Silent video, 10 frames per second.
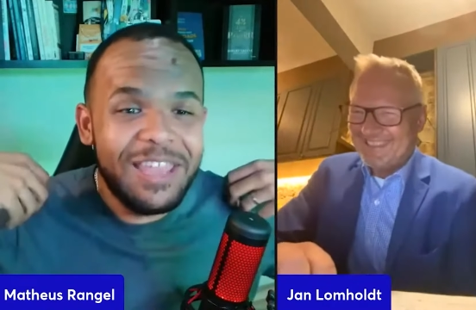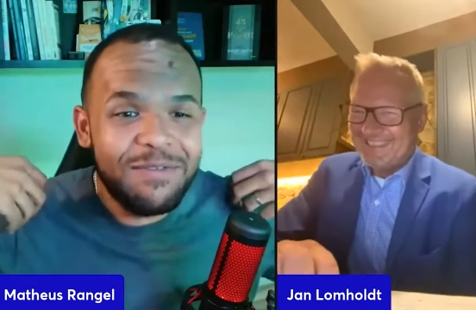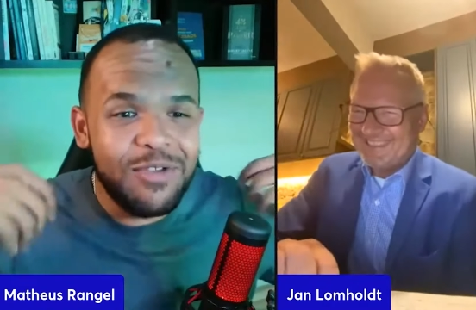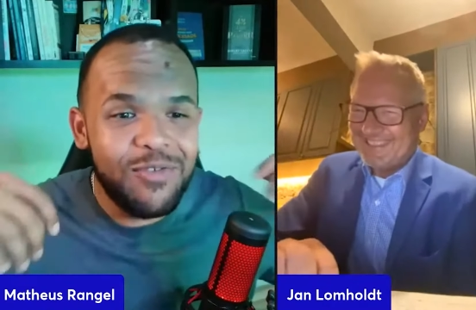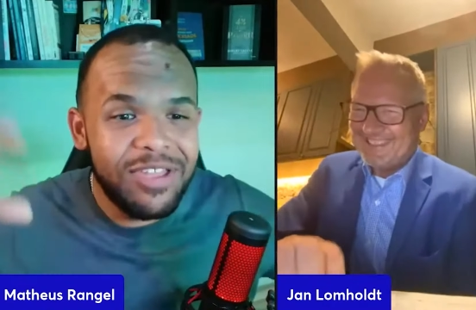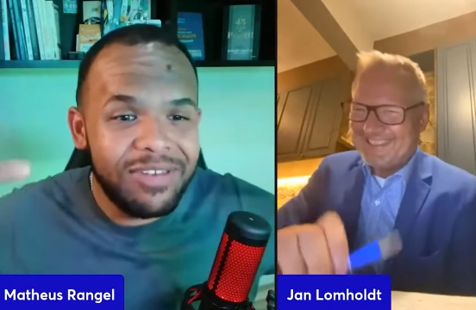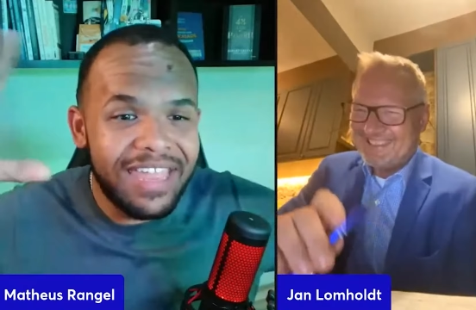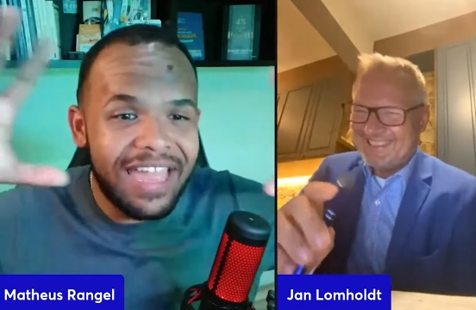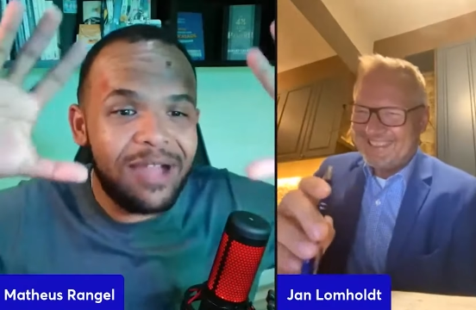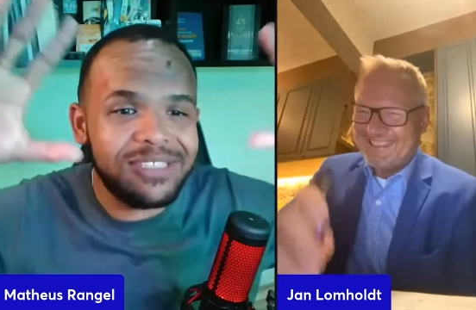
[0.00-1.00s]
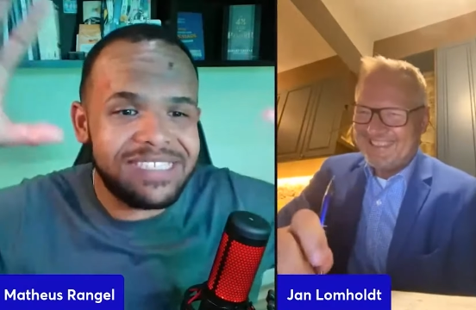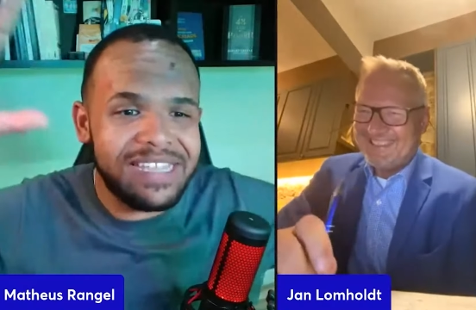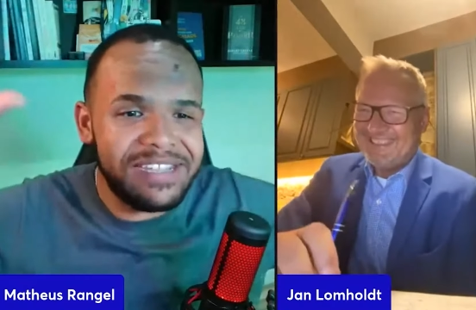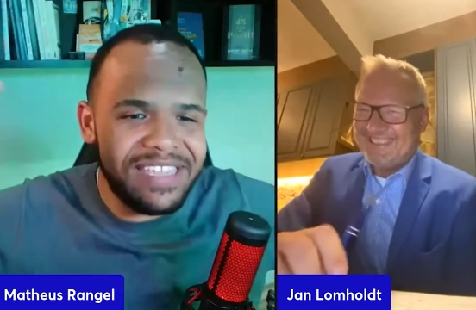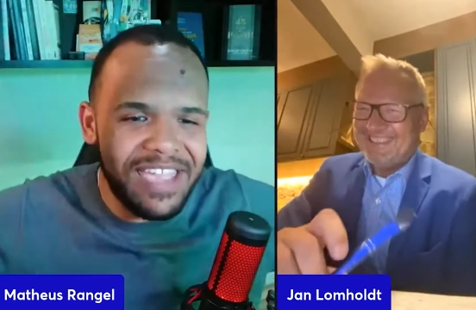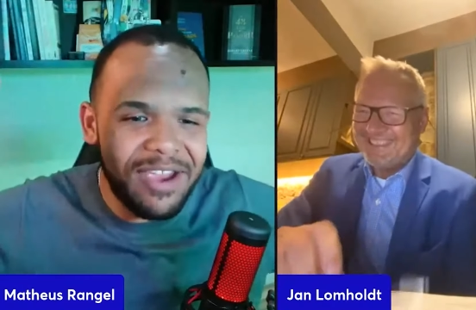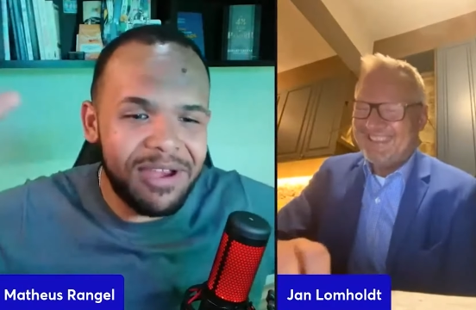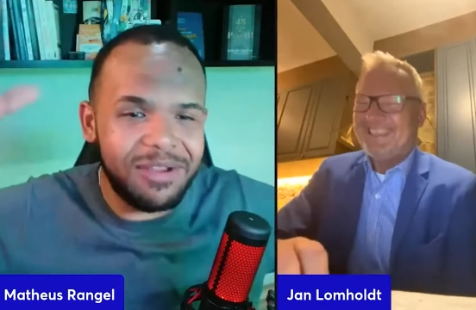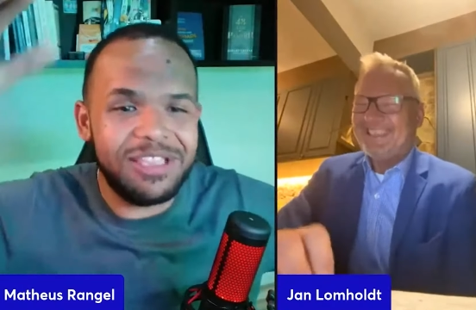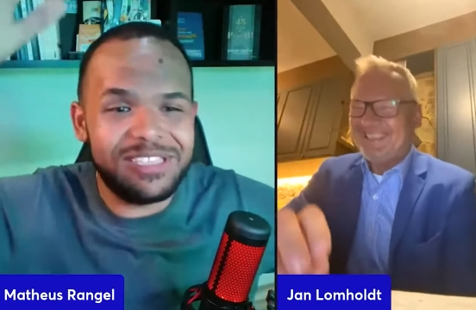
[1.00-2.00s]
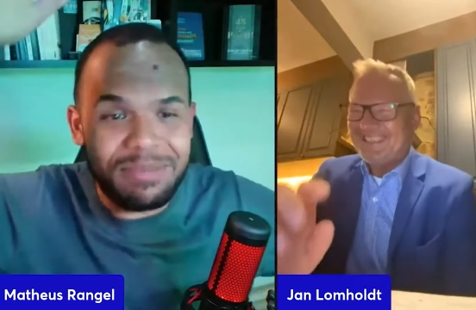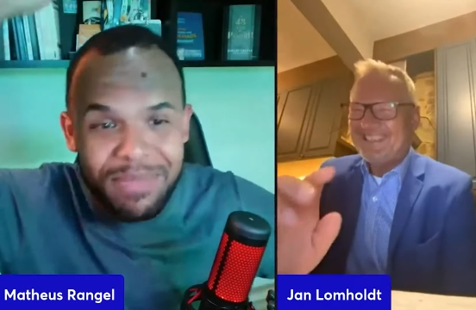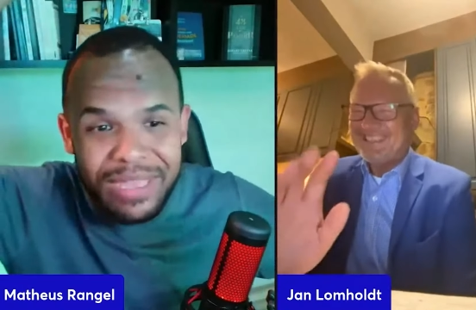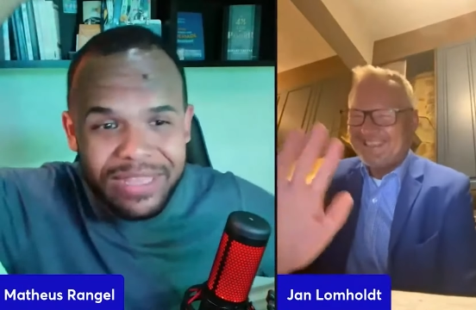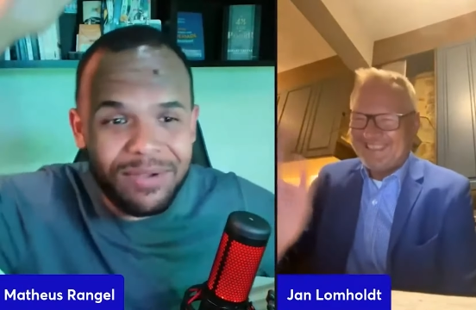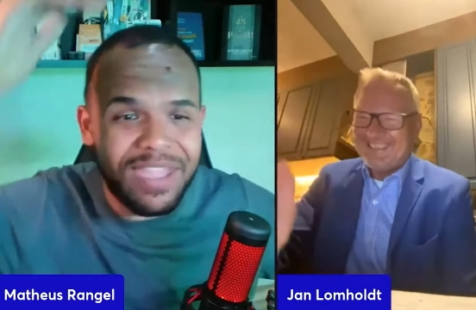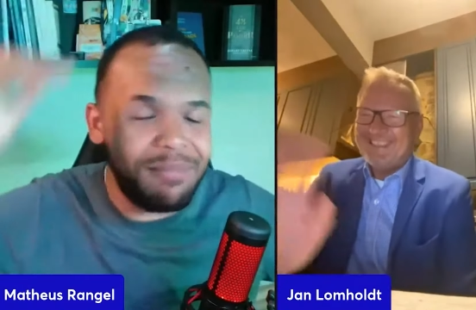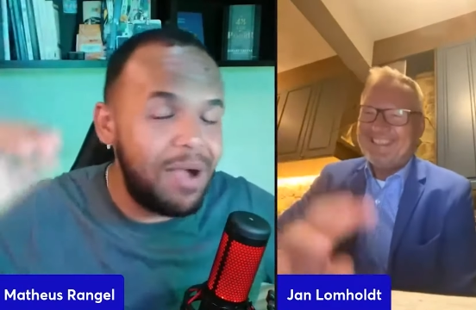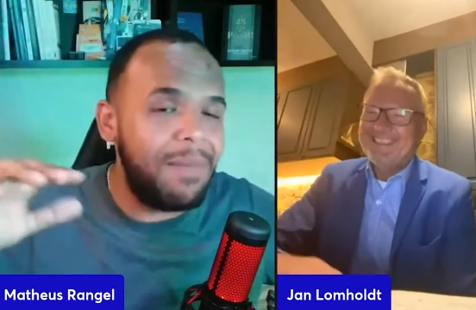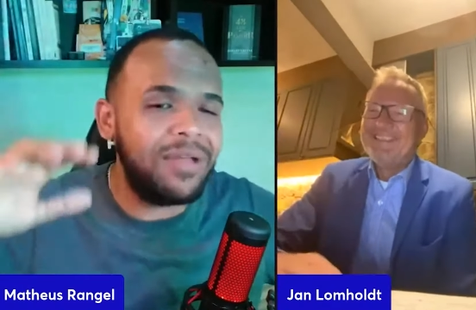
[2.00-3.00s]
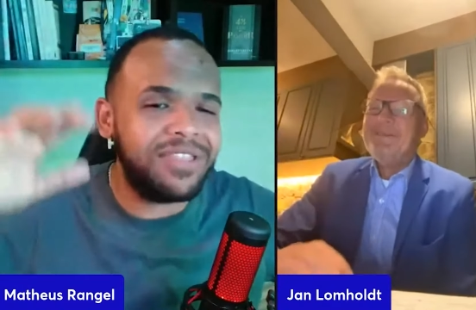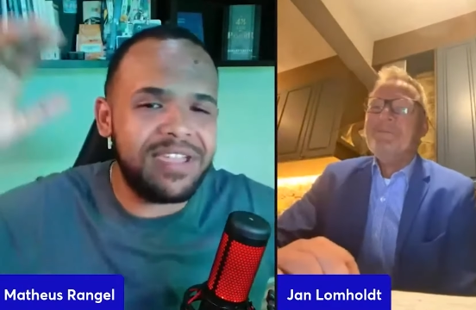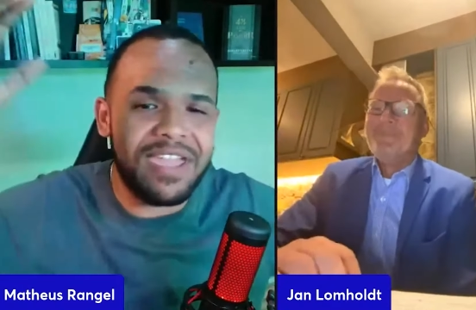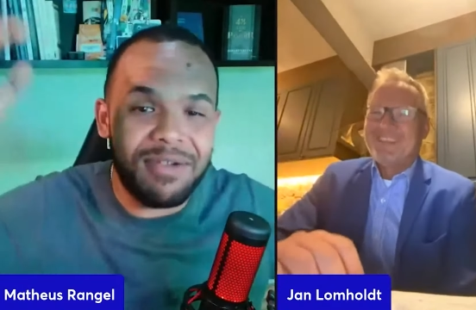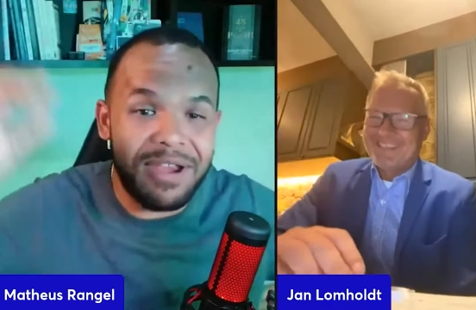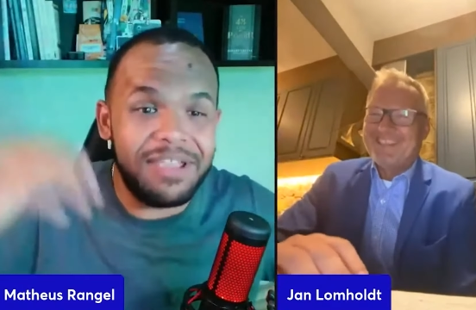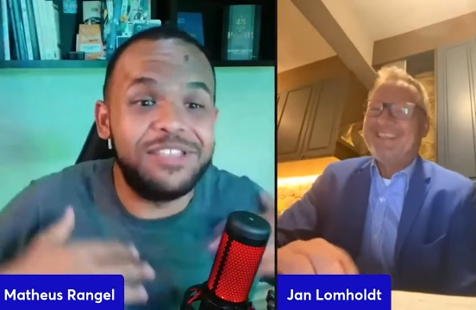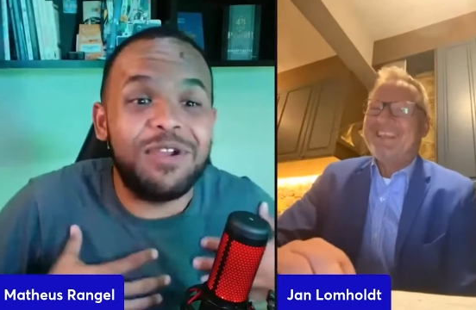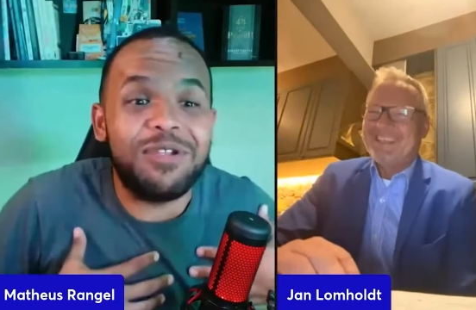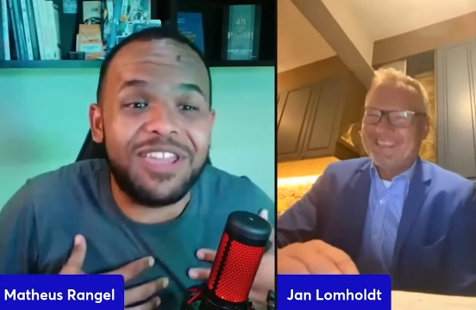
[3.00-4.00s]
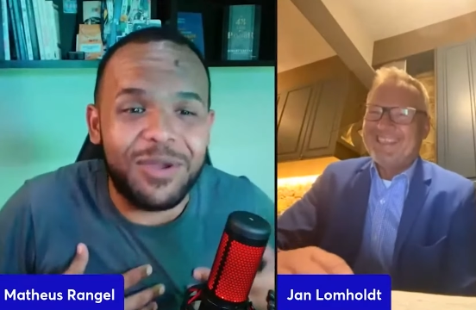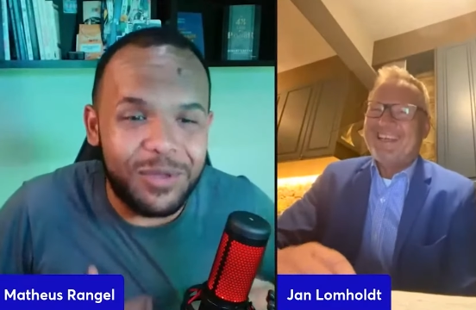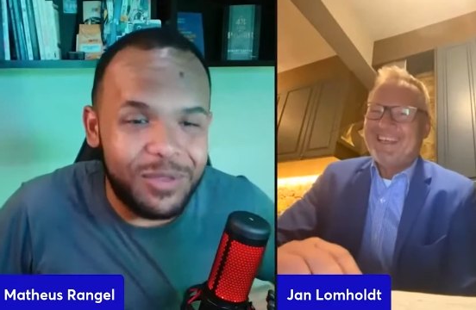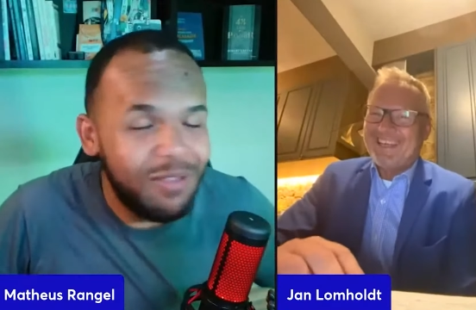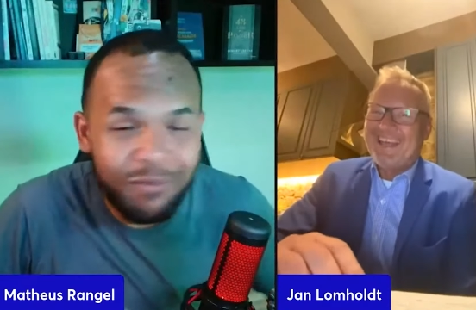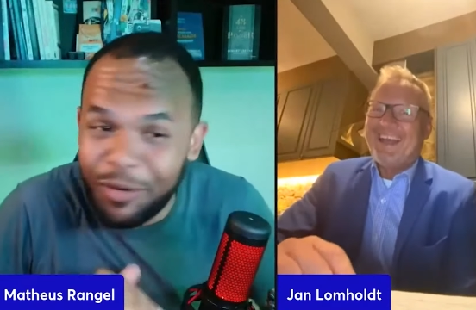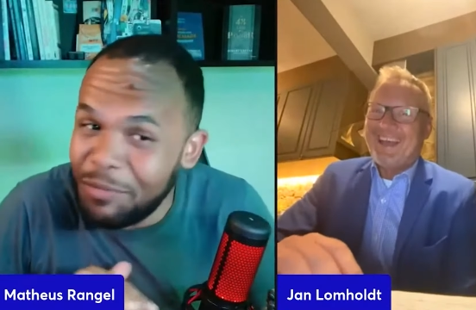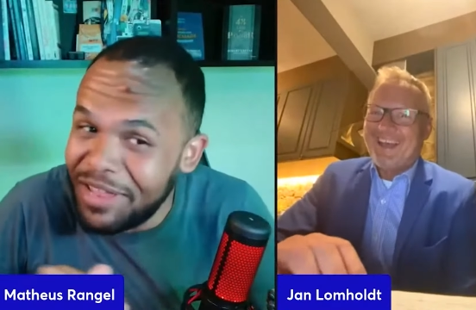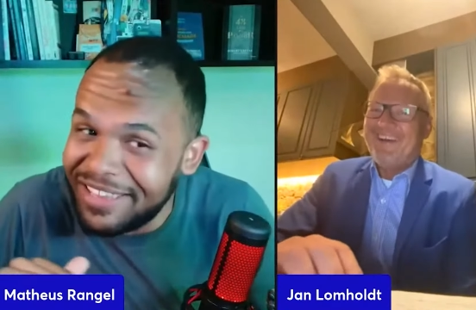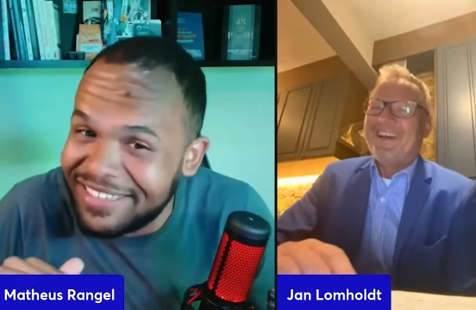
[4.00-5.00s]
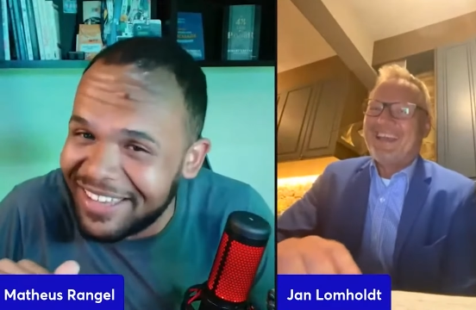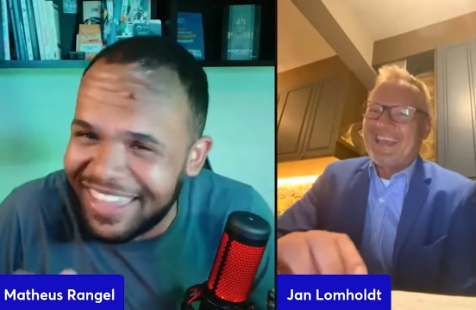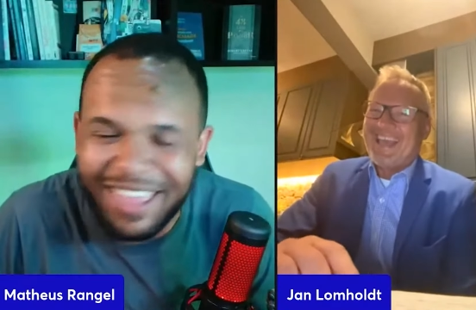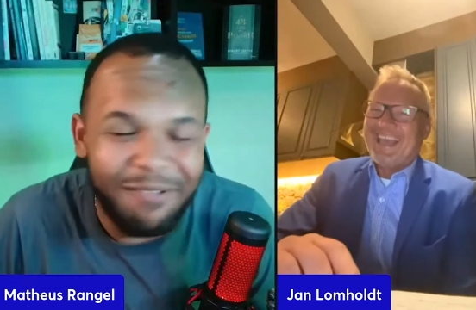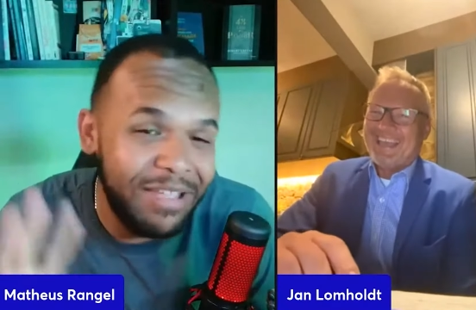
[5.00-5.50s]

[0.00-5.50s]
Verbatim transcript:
Speaker 1: I live in Rio, near outside the area. It's a mountain, mountain area. It's very cold for me. Okay. It's okay.